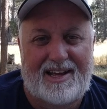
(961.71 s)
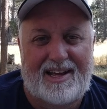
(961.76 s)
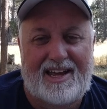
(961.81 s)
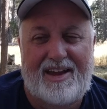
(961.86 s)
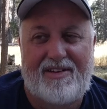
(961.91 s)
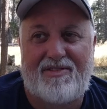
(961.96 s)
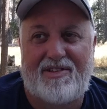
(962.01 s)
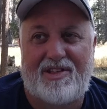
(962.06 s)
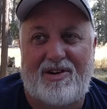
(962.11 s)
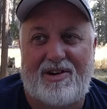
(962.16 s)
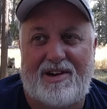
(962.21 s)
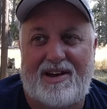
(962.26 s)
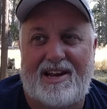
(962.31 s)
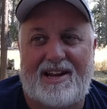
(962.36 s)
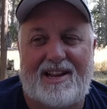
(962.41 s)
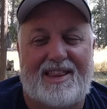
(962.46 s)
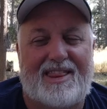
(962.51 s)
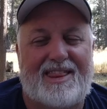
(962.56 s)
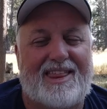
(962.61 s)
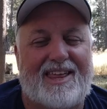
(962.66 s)
Even though I
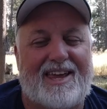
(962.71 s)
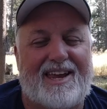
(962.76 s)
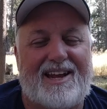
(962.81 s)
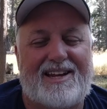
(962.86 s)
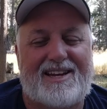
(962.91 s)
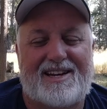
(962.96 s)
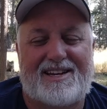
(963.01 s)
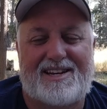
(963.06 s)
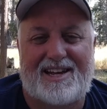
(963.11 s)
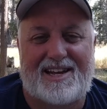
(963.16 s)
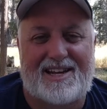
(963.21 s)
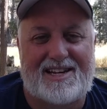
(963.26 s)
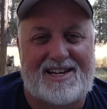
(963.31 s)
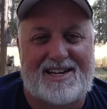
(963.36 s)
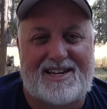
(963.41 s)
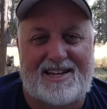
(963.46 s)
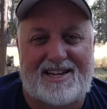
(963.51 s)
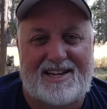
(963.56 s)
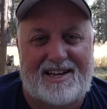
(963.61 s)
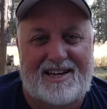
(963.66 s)
didn't think to
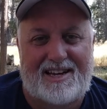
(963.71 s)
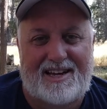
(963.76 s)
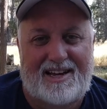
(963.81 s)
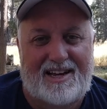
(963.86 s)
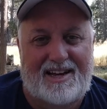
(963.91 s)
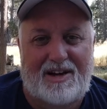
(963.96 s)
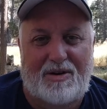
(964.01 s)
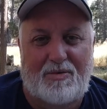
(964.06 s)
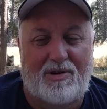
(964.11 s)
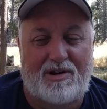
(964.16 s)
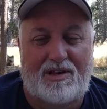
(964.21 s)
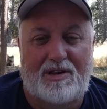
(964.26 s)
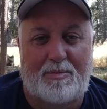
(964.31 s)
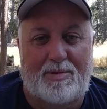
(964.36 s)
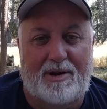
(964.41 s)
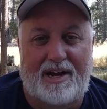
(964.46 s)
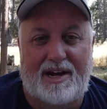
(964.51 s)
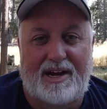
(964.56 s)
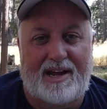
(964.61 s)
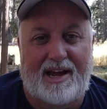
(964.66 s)
test, would the
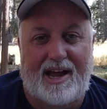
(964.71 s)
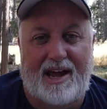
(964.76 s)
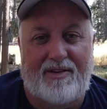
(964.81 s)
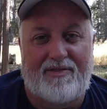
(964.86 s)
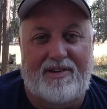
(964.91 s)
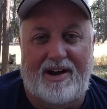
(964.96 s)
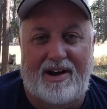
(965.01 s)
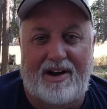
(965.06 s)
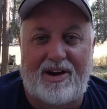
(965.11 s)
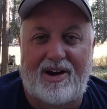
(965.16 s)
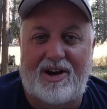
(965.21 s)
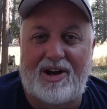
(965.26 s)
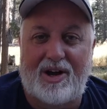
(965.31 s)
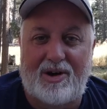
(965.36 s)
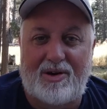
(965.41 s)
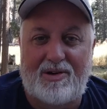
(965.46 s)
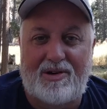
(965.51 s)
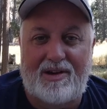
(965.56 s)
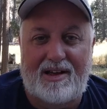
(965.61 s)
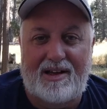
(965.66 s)
bike have an error
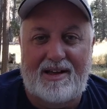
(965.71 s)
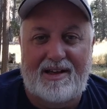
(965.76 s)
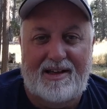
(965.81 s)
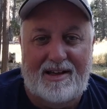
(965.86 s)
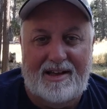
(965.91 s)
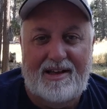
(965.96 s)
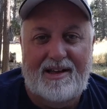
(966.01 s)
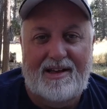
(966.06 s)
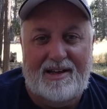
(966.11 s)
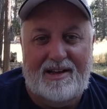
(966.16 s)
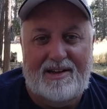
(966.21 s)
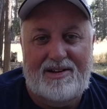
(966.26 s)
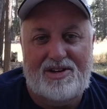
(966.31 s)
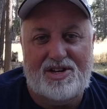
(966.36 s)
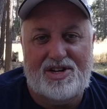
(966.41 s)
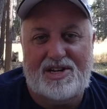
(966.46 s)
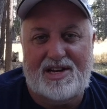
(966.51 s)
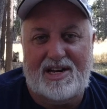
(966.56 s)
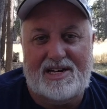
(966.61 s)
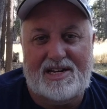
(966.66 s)
code?
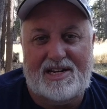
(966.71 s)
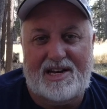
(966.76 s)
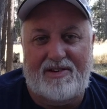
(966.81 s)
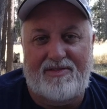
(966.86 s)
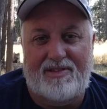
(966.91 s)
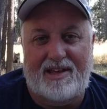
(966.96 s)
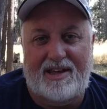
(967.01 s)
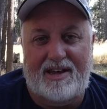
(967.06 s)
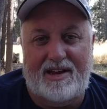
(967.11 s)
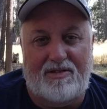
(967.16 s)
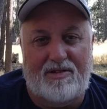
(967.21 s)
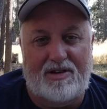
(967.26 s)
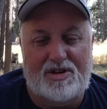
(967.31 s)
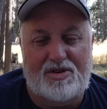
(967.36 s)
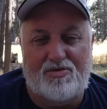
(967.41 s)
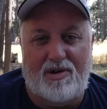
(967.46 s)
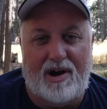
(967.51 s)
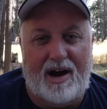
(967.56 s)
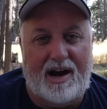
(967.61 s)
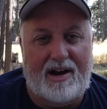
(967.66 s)
Just test everything.
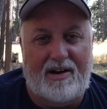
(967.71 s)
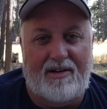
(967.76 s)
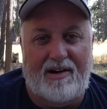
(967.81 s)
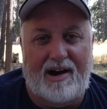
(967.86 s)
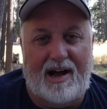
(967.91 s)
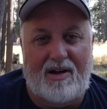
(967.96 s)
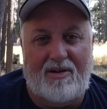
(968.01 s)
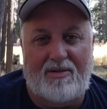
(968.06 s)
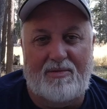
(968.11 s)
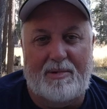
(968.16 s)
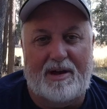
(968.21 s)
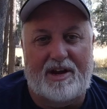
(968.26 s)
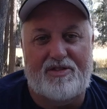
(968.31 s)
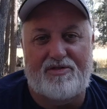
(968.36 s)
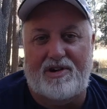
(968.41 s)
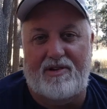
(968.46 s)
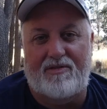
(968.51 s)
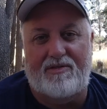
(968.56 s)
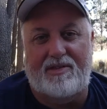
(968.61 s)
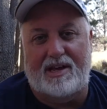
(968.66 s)
Just ride it around, make
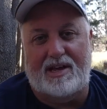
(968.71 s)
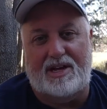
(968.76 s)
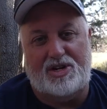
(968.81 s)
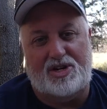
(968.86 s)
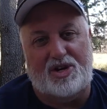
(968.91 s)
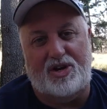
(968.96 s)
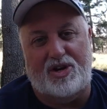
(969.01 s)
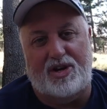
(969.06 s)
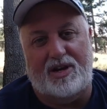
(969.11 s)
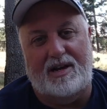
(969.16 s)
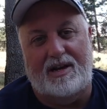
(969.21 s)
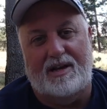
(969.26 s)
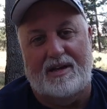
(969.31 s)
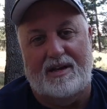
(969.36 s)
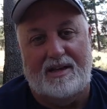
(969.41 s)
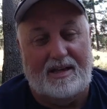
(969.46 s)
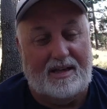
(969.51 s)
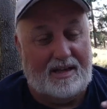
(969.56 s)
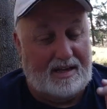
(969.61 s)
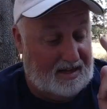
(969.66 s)
sure everything is good.
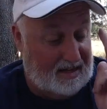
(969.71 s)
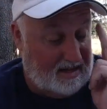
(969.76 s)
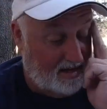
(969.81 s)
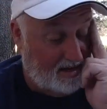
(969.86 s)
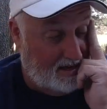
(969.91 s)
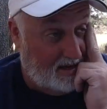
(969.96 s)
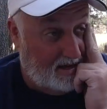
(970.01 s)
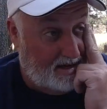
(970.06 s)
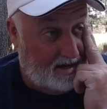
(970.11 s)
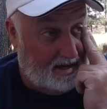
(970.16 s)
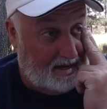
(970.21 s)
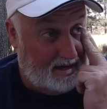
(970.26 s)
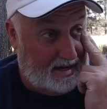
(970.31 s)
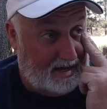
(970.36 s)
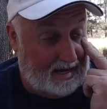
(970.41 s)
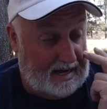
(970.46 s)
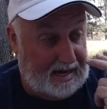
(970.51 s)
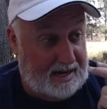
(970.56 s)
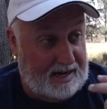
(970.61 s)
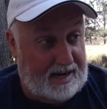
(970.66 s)

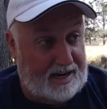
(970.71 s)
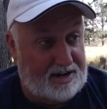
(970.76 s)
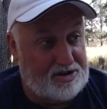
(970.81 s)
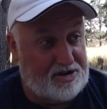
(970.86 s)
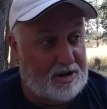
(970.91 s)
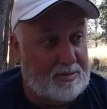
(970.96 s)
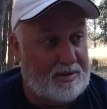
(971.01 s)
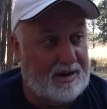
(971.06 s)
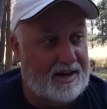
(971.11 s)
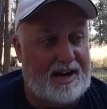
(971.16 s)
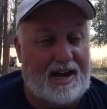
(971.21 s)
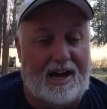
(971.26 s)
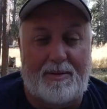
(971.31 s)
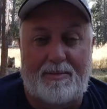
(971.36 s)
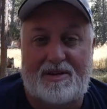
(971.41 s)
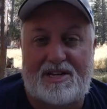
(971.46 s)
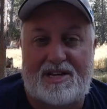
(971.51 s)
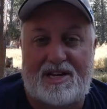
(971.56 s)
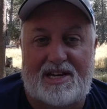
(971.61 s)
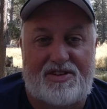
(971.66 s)
And that should have been
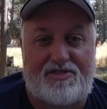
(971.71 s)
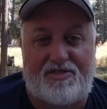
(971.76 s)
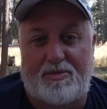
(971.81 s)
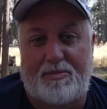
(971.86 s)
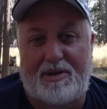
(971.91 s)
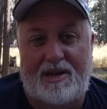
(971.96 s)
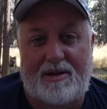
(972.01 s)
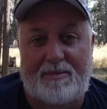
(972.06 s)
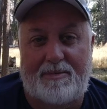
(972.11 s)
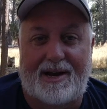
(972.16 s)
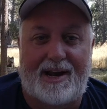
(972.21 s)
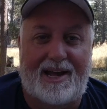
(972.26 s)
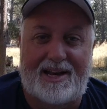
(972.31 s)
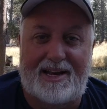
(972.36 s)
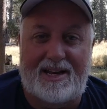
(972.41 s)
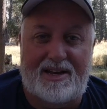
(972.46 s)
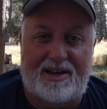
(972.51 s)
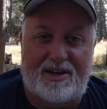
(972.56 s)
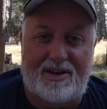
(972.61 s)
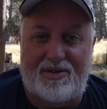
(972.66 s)
common sense for me, but I
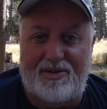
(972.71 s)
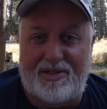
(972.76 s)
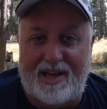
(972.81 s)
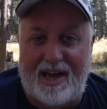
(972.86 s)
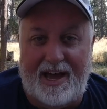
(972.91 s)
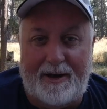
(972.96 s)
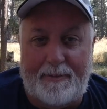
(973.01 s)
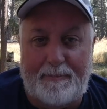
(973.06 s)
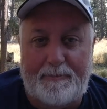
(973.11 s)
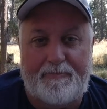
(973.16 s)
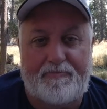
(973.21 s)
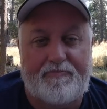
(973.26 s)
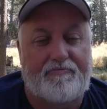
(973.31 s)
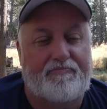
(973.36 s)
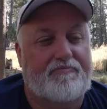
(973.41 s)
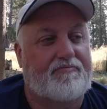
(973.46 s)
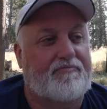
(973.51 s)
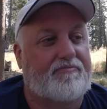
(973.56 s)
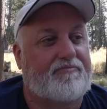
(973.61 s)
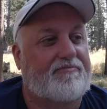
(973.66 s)
didn't do
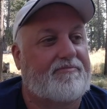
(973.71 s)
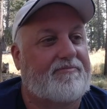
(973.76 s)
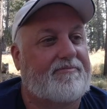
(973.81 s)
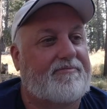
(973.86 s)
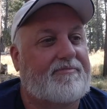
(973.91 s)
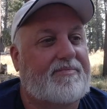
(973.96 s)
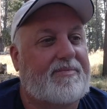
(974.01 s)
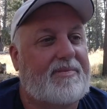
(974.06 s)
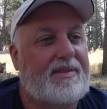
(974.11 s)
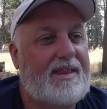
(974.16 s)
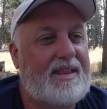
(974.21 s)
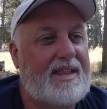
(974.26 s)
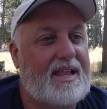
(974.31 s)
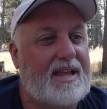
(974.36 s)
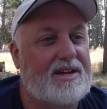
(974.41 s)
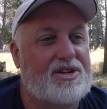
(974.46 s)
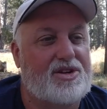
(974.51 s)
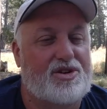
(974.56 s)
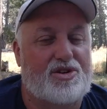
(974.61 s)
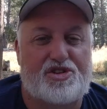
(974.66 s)

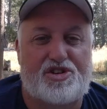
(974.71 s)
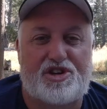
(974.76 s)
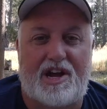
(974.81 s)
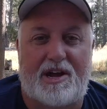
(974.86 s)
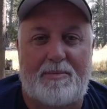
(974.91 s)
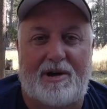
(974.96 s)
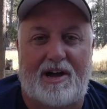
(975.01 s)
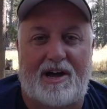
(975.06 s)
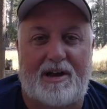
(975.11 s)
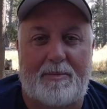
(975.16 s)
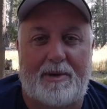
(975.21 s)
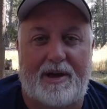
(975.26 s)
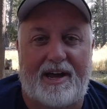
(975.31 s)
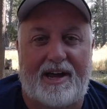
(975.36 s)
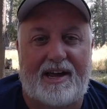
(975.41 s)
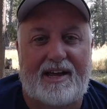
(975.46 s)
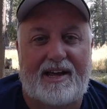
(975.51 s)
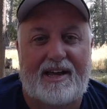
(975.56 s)
that. So shame on me.